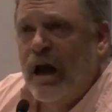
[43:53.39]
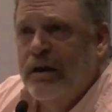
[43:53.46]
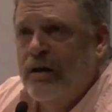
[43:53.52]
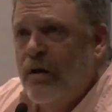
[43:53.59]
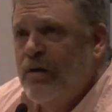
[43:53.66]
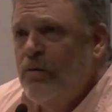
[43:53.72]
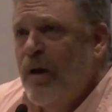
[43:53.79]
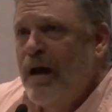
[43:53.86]
I
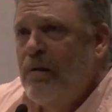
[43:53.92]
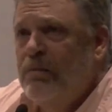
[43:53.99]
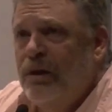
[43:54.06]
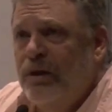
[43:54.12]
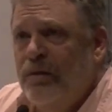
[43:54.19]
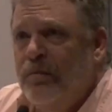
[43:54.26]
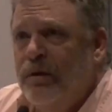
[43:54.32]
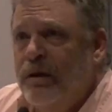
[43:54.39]
know I
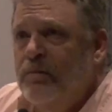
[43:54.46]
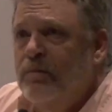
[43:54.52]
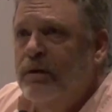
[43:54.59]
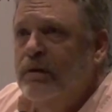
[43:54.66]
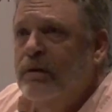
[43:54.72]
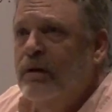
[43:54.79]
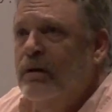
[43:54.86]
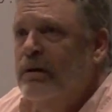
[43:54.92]
rambled a bit,
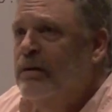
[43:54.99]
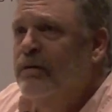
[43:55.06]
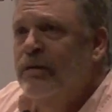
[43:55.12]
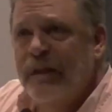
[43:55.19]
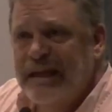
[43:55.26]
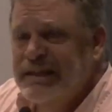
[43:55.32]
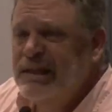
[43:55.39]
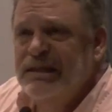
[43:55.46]
but
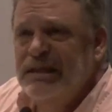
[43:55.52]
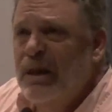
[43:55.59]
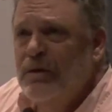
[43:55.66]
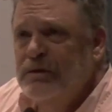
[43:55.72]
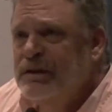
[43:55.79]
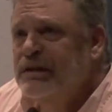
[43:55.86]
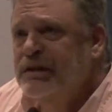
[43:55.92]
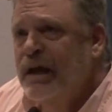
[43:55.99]
that's as
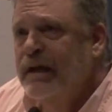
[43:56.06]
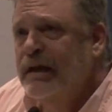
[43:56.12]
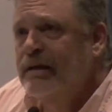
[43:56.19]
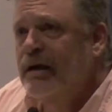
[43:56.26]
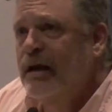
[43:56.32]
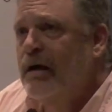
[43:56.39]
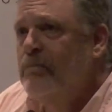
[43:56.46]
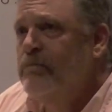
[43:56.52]
close as I can
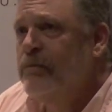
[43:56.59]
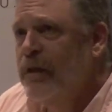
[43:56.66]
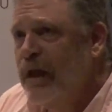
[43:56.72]
come.